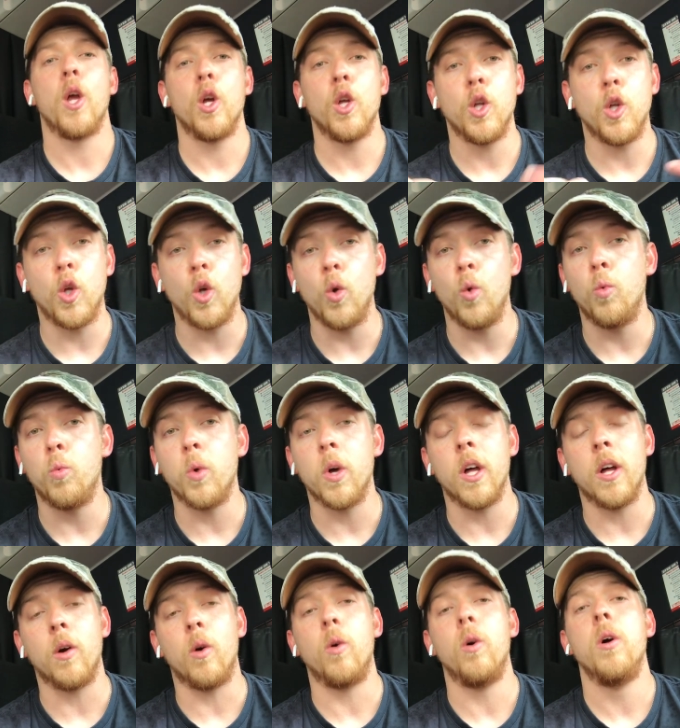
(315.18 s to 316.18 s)
you
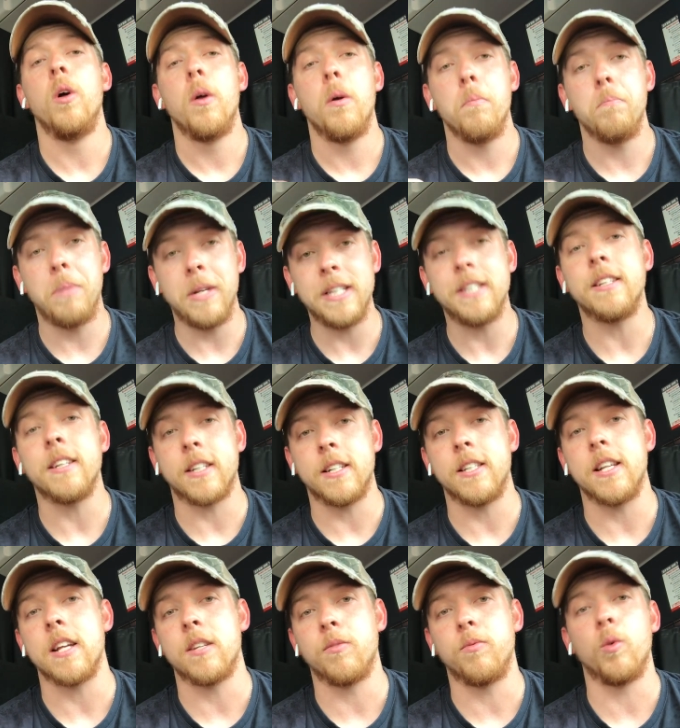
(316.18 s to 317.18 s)
will be
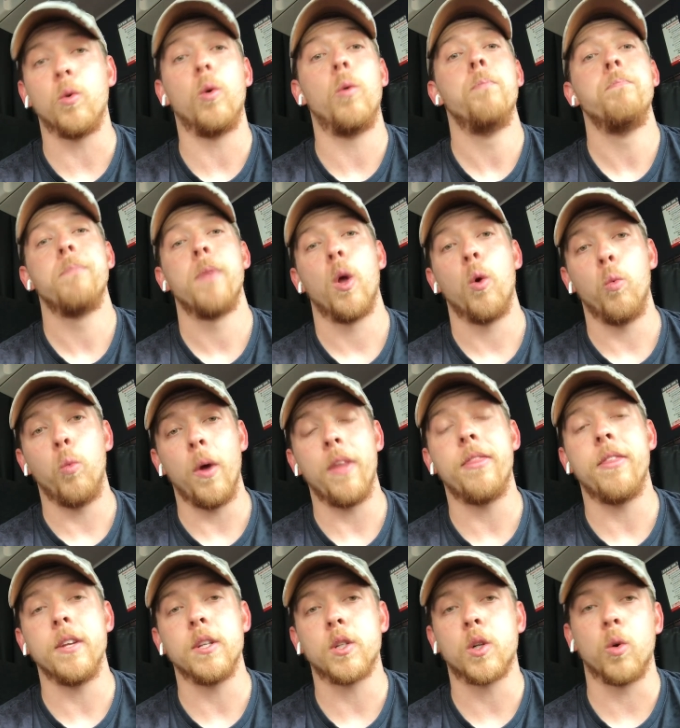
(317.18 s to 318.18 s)
successful
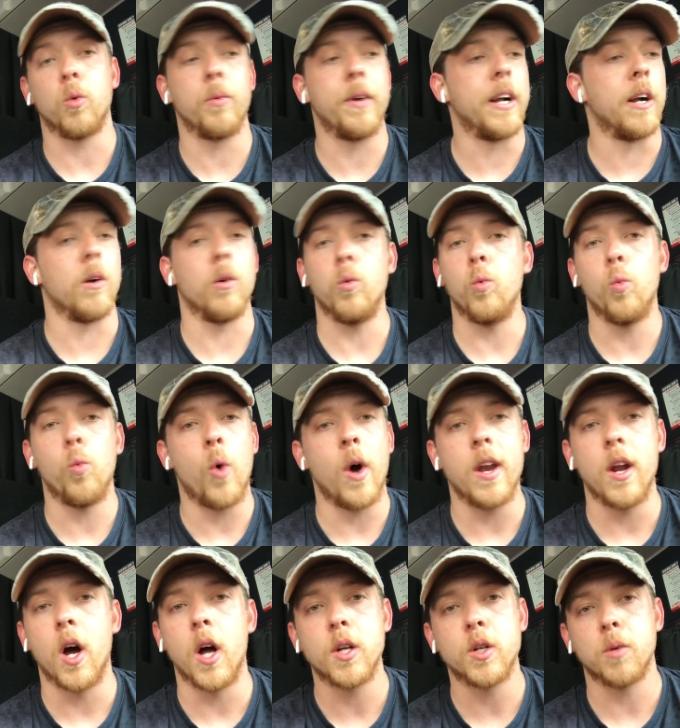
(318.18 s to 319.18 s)
with this career
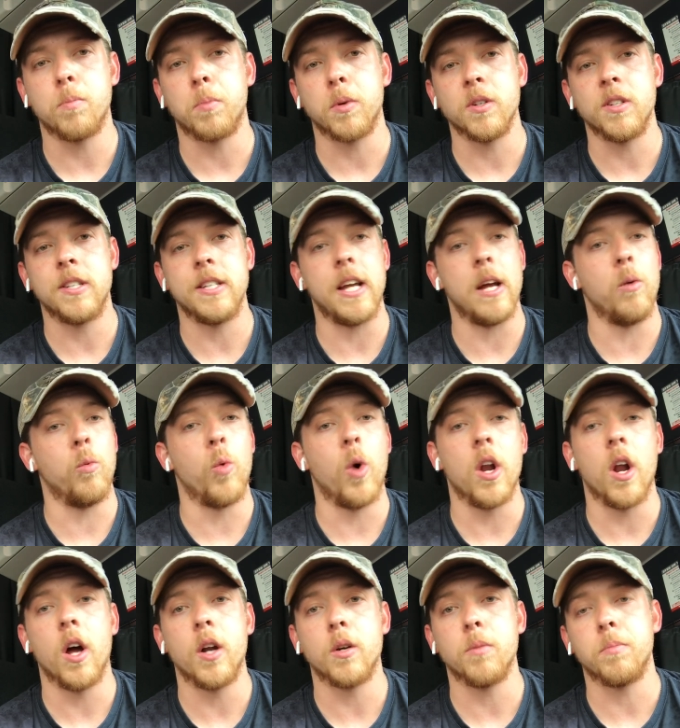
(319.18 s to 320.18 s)
100%
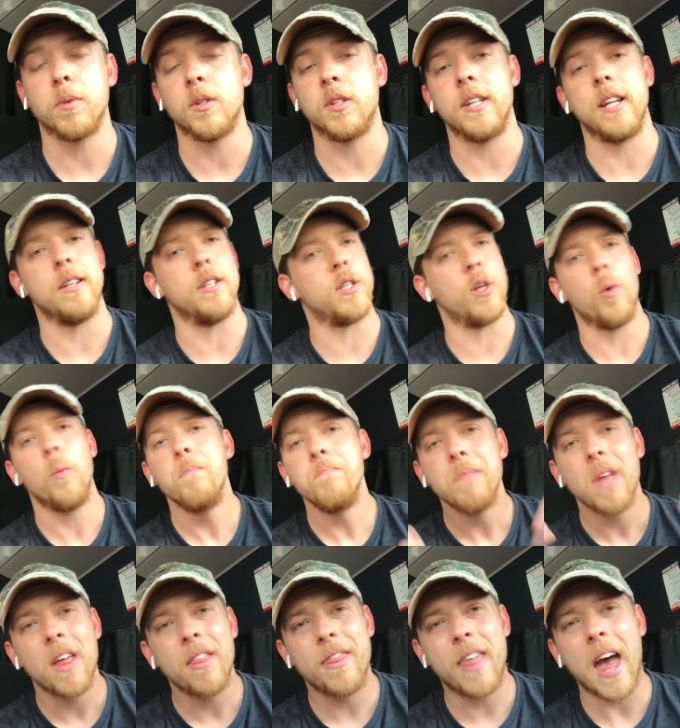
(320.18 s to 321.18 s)
100% so
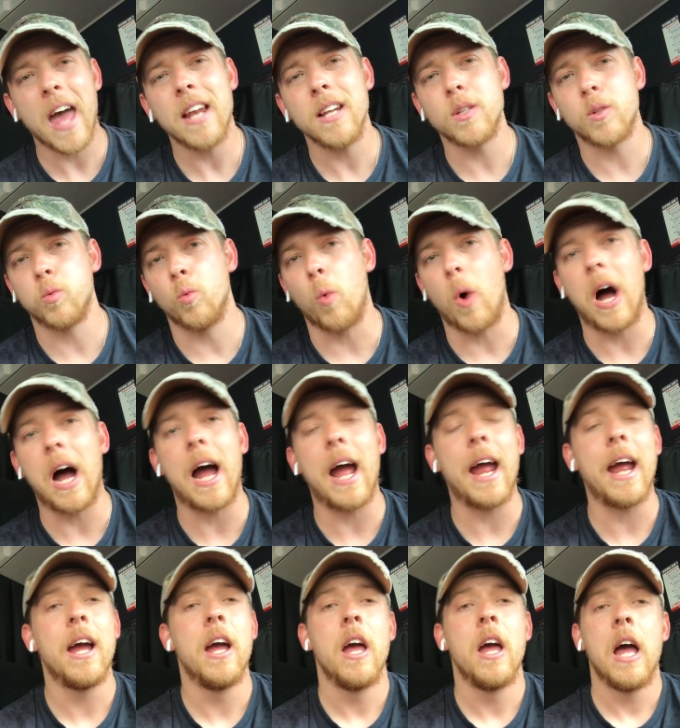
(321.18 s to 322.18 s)
that is
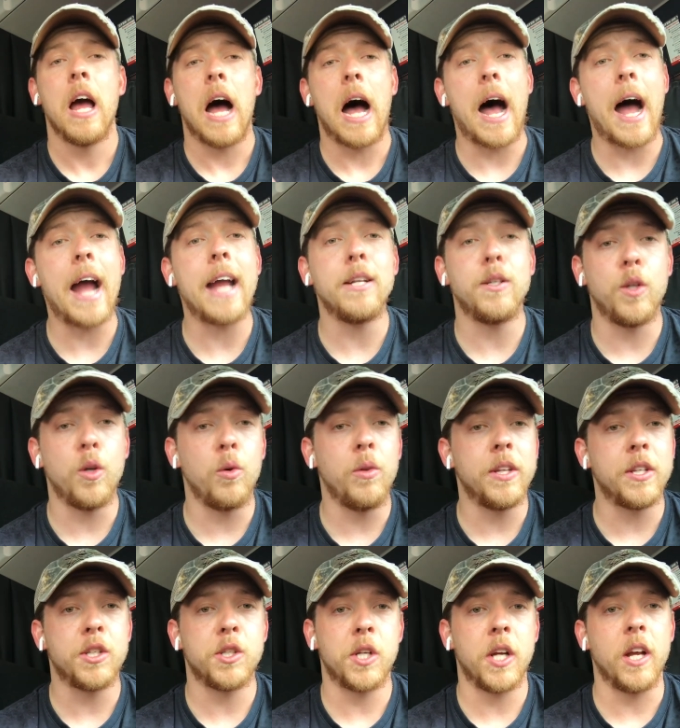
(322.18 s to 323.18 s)
why i do
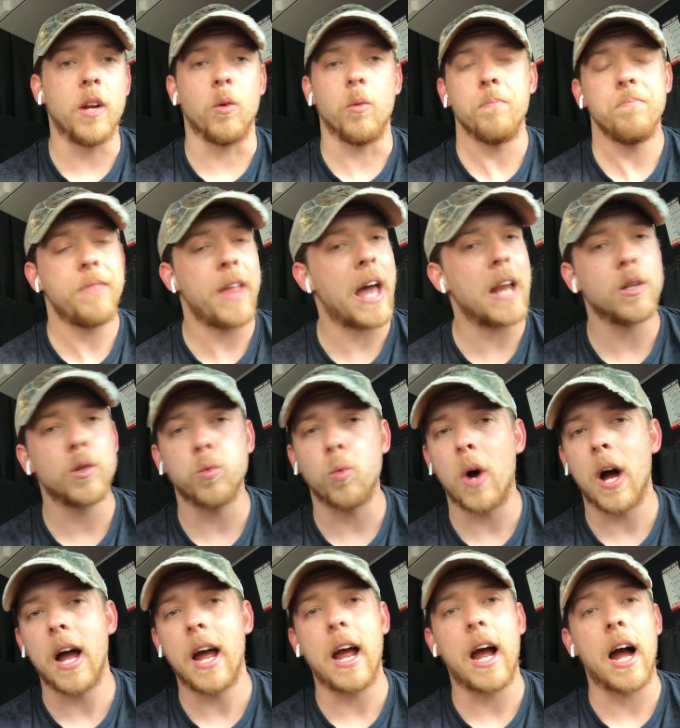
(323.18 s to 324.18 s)
this channel that is
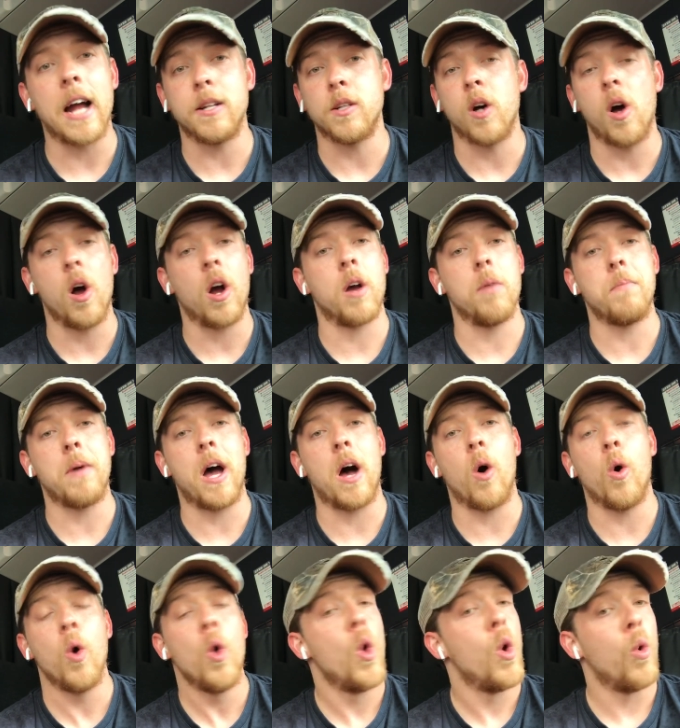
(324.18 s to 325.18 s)
why i talk
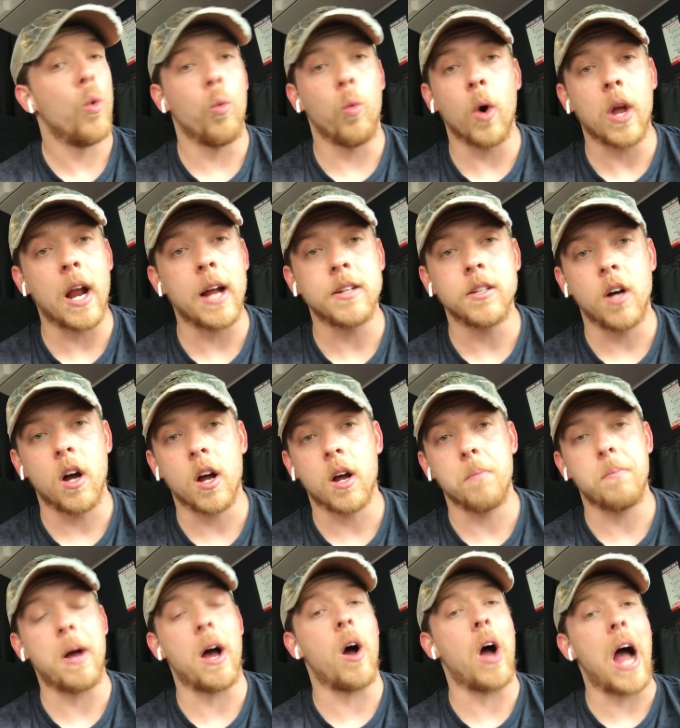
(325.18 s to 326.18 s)
about what i talk
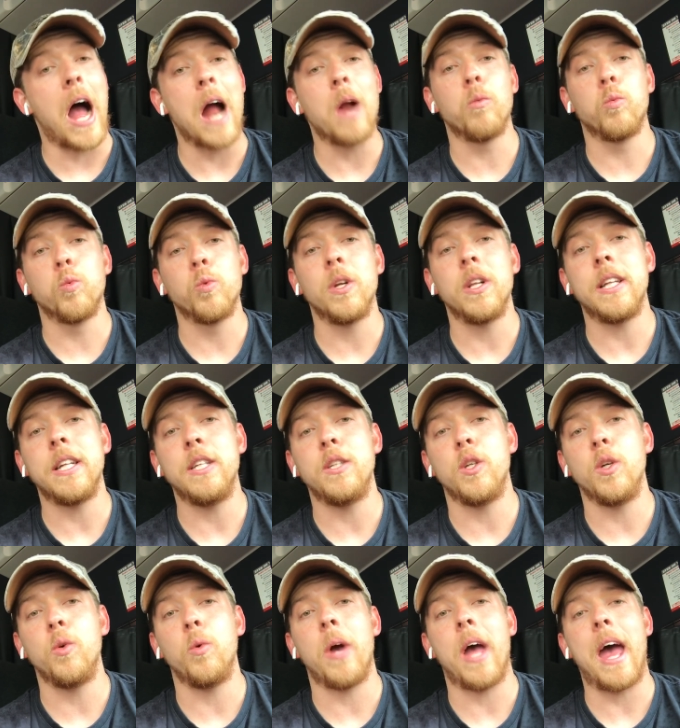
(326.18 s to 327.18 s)
about i really
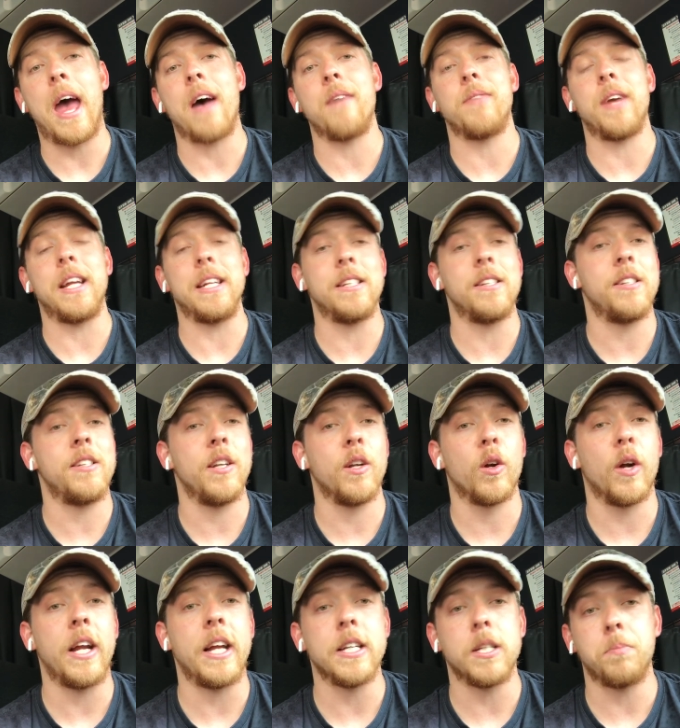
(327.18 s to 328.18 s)
do have a
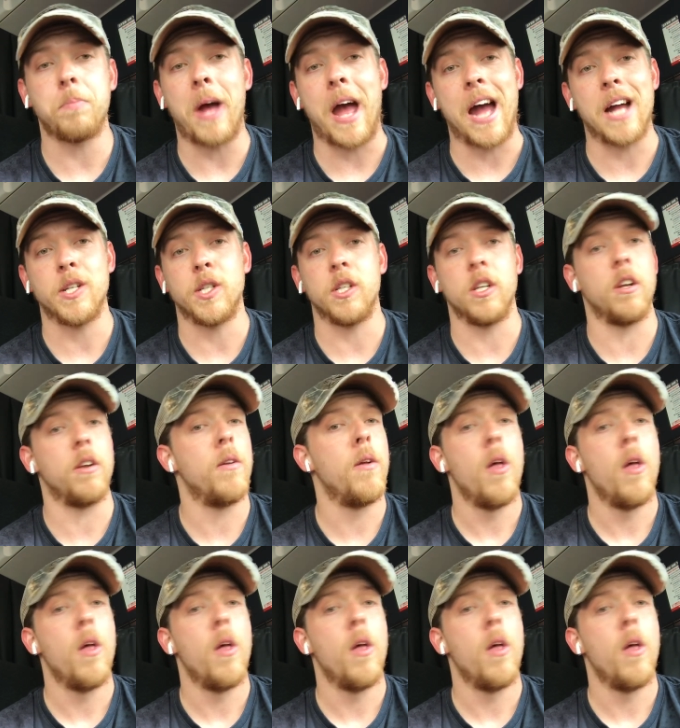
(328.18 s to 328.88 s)
serious passion